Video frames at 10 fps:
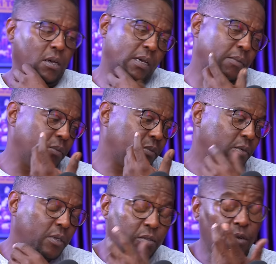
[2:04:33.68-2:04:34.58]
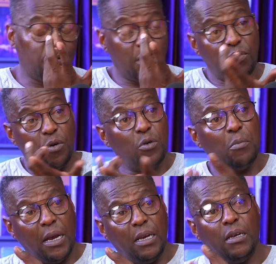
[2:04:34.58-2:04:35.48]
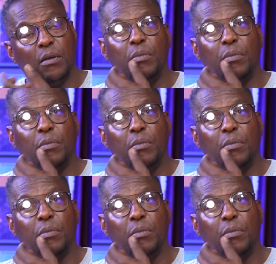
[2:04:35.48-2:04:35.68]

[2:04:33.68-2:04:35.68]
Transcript: have to have your own money,